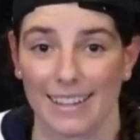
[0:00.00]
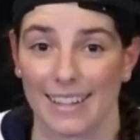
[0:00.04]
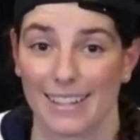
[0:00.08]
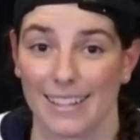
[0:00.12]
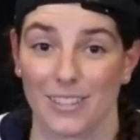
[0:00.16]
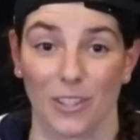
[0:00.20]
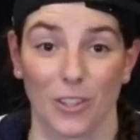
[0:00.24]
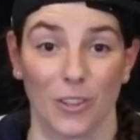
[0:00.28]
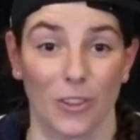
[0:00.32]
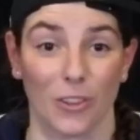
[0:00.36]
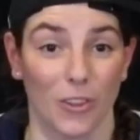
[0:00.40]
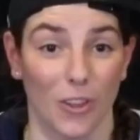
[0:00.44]
It's
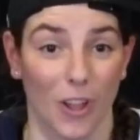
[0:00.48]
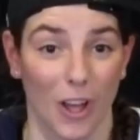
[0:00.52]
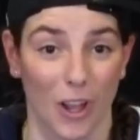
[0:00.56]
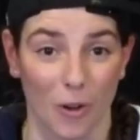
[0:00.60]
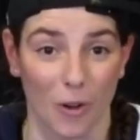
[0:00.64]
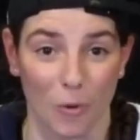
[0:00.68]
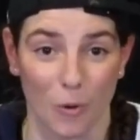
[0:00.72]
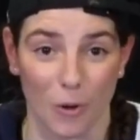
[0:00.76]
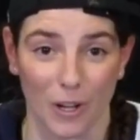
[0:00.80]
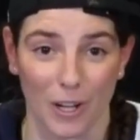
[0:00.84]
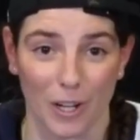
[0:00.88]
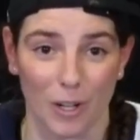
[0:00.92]
a lot
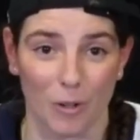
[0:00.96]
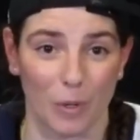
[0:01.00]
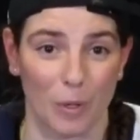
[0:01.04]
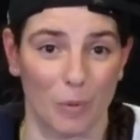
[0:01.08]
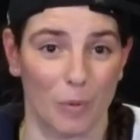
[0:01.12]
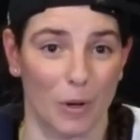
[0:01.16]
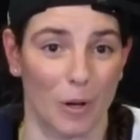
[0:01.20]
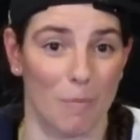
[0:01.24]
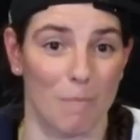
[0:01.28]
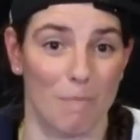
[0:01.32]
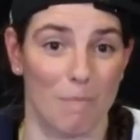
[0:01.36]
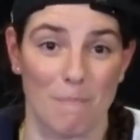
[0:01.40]
of work. We
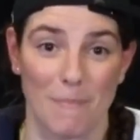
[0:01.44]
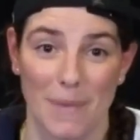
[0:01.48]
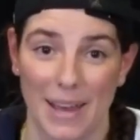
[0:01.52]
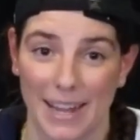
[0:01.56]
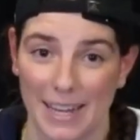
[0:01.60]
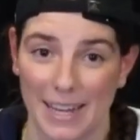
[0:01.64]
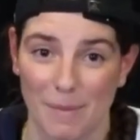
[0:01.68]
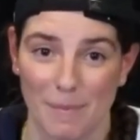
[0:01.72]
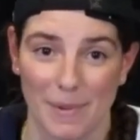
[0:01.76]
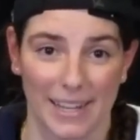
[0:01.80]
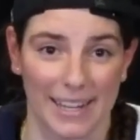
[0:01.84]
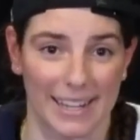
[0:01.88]
wear
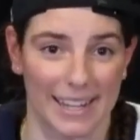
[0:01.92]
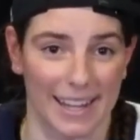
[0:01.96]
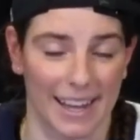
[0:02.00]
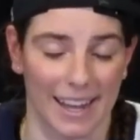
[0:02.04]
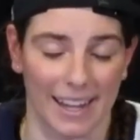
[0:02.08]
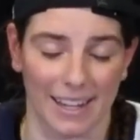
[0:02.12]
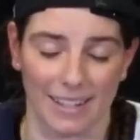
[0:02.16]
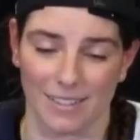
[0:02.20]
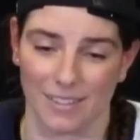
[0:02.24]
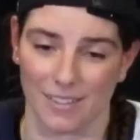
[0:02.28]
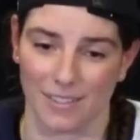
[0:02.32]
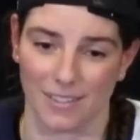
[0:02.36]
many, many
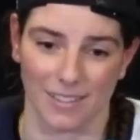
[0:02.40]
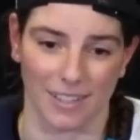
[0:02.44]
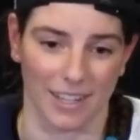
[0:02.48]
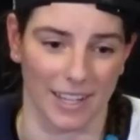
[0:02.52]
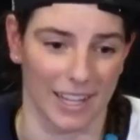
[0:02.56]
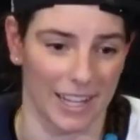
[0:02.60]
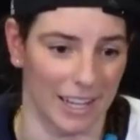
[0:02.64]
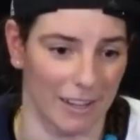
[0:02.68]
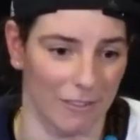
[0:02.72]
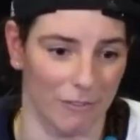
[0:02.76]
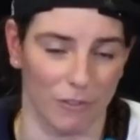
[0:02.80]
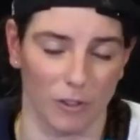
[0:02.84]
hats. There's a
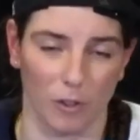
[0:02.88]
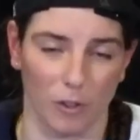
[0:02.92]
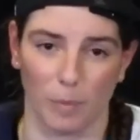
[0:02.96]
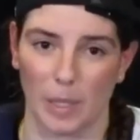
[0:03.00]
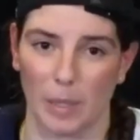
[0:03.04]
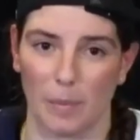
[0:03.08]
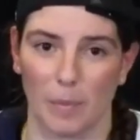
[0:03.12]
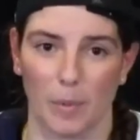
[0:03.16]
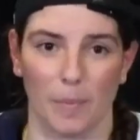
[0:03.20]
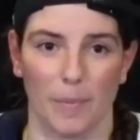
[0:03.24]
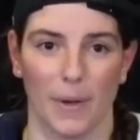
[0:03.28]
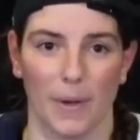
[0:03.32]
handful of
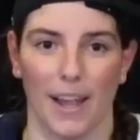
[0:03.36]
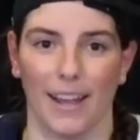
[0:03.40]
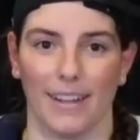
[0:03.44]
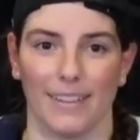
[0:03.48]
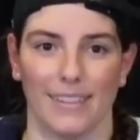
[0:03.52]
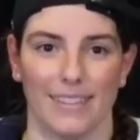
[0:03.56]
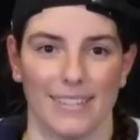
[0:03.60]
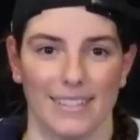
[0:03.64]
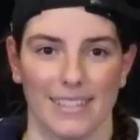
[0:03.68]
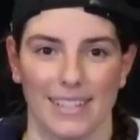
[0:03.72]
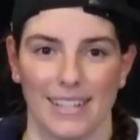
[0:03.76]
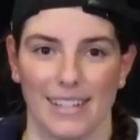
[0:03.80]
people behind
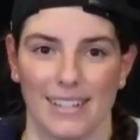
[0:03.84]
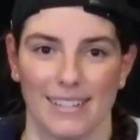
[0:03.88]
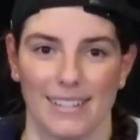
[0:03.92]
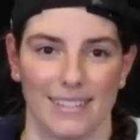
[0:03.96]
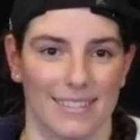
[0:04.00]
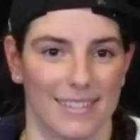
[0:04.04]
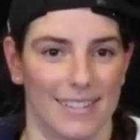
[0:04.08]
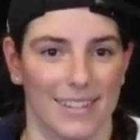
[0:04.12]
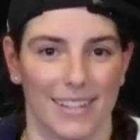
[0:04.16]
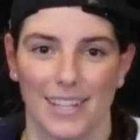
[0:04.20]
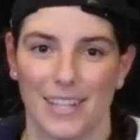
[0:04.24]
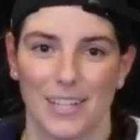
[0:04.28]
the
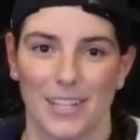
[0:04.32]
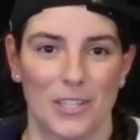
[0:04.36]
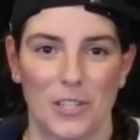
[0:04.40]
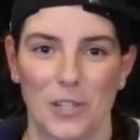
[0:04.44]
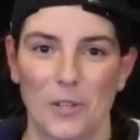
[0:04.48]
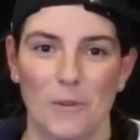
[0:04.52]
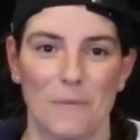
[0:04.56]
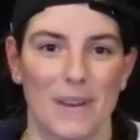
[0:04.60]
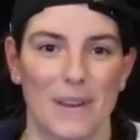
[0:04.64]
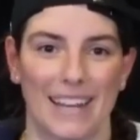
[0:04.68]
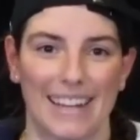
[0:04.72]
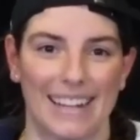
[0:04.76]
scenes,
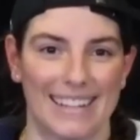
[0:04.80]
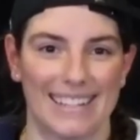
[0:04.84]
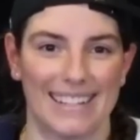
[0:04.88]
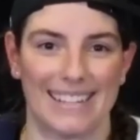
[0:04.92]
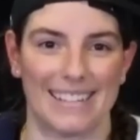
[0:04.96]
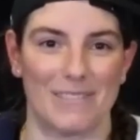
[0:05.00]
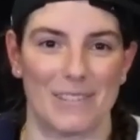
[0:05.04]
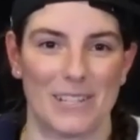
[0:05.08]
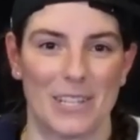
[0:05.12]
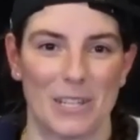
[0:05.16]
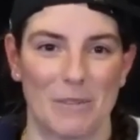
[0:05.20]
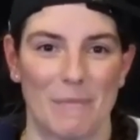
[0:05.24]
too many
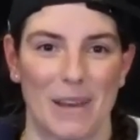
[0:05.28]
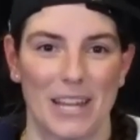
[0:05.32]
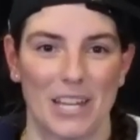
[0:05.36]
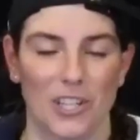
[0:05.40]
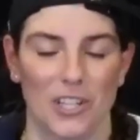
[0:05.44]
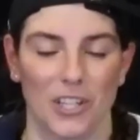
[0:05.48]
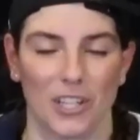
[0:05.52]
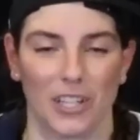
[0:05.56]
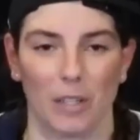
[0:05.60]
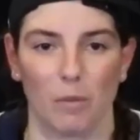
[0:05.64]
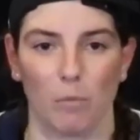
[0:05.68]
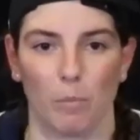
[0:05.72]
to
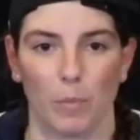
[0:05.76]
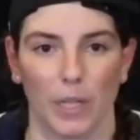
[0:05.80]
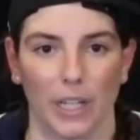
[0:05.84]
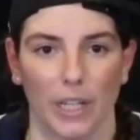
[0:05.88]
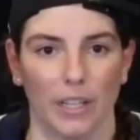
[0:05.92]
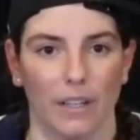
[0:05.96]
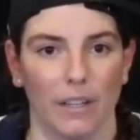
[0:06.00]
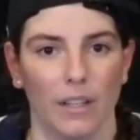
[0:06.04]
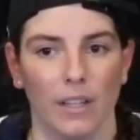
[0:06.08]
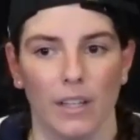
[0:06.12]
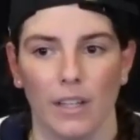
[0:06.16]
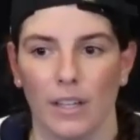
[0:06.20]
mention,
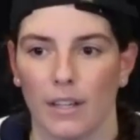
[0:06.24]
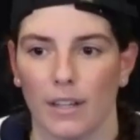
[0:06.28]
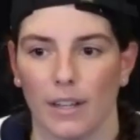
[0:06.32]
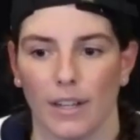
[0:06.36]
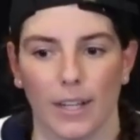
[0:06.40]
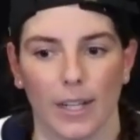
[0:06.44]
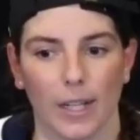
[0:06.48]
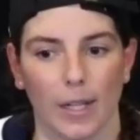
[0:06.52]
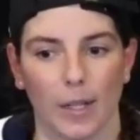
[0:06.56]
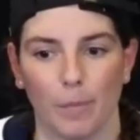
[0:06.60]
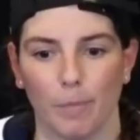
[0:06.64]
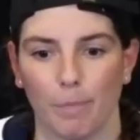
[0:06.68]
but
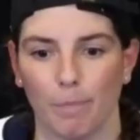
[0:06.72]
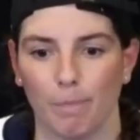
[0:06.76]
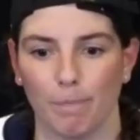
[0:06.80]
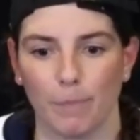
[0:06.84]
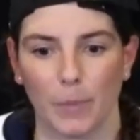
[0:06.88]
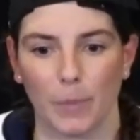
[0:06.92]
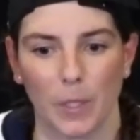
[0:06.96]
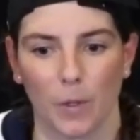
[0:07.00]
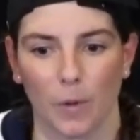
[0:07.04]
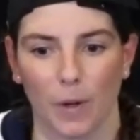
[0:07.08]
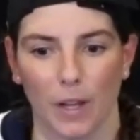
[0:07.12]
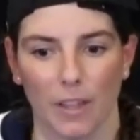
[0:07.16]

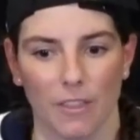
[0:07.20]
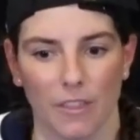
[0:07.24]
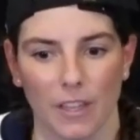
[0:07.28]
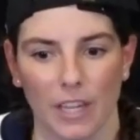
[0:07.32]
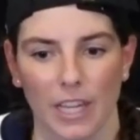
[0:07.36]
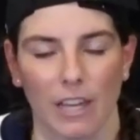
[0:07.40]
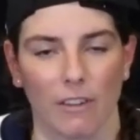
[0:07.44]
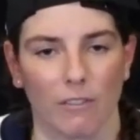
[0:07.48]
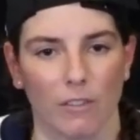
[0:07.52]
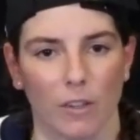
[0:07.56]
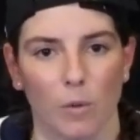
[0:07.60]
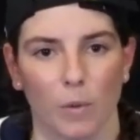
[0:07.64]
you know, I
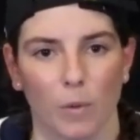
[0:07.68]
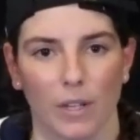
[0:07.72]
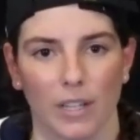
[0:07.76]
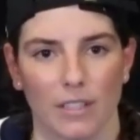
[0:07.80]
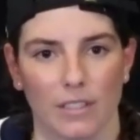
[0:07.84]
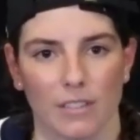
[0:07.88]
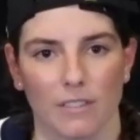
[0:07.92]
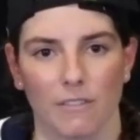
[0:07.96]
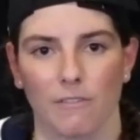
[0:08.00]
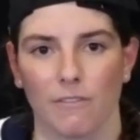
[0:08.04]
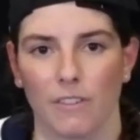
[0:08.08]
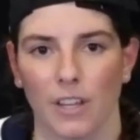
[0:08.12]
think everyone
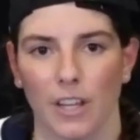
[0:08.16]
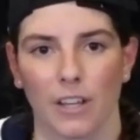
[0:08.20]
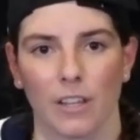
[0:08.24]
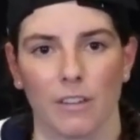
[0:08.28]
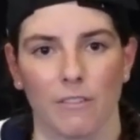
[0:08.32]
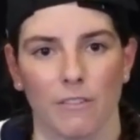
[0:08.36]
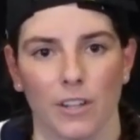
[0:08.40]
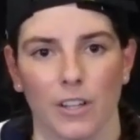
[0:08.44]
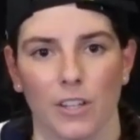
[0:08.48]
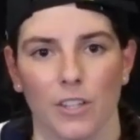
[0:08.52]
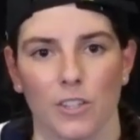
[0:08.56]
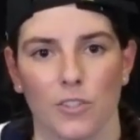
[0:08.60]
has a very,
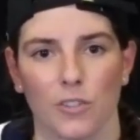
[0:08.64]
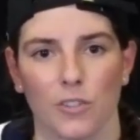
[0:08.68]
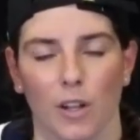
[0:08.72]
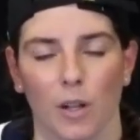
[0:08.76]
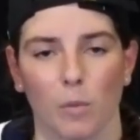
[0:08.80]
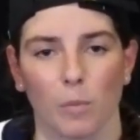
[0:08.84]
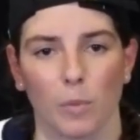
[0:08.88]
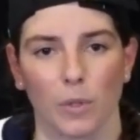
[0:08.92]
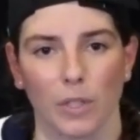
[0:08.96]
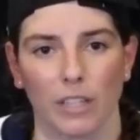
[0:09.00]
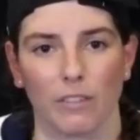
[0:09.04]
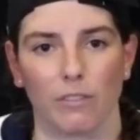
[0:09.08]
very
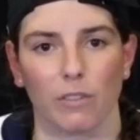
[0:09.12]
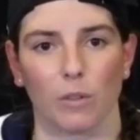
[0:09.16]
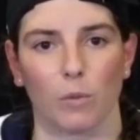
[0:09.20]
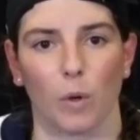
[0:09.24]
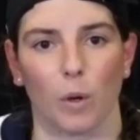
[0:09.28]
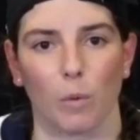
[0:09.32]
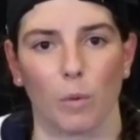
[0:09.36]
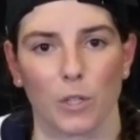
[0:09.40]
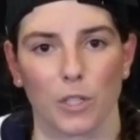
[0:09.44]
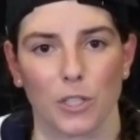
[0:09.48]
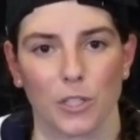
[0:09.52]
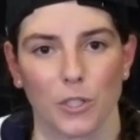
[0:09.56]
strong belief in
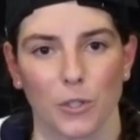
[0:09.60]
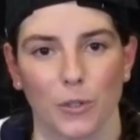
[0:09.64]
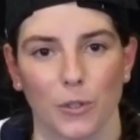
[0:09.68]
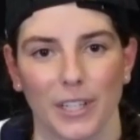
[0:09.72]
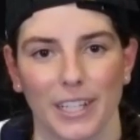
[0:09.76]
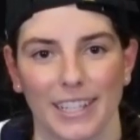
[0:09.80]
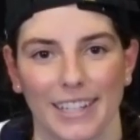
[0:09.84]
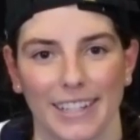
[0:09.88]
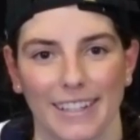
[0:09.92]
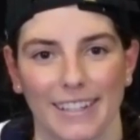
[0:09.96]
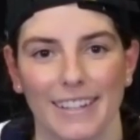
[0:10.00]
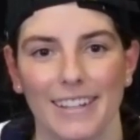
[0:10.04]
what we're
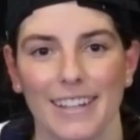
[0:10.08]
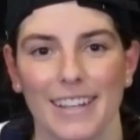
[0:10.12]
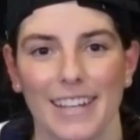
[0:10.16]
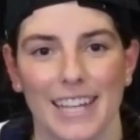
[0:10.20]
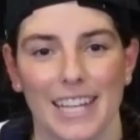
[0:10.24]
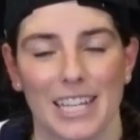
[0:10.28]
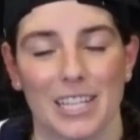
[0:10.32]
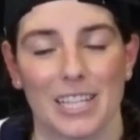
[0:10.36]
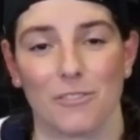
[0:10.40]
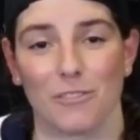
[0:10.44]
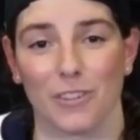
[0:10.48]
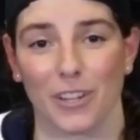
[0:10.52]
doing and
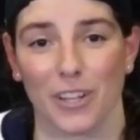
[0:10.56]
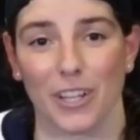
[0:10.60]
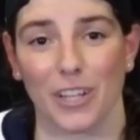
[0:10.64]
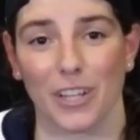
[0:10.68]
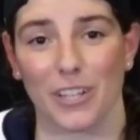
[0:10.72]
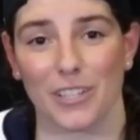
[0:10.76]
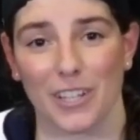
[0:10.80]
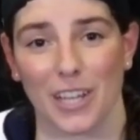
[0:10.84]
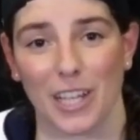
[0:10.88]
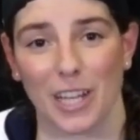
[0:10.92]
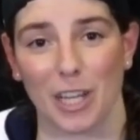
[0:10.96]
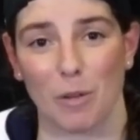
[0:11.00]
is very
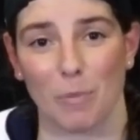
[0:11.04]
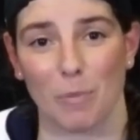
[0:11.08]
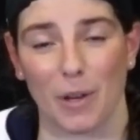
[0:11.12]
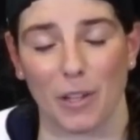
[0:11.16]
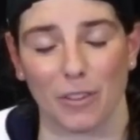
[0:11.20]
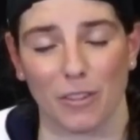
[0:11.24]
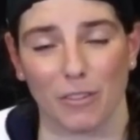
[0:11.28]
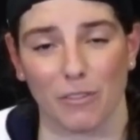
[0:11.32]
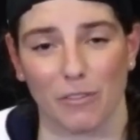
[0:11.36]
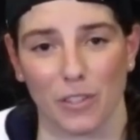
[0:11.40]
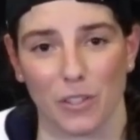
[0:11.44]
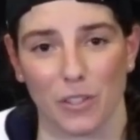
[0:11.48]
excited
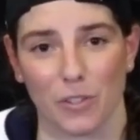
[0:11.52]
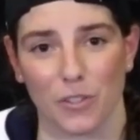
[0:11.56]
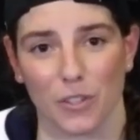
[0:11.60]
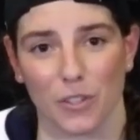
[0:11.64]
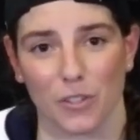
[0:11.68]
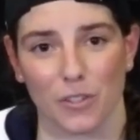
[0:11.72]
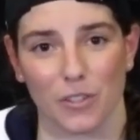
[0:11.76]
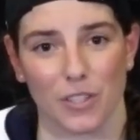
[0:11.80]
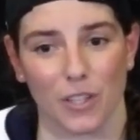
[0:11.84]
about the future.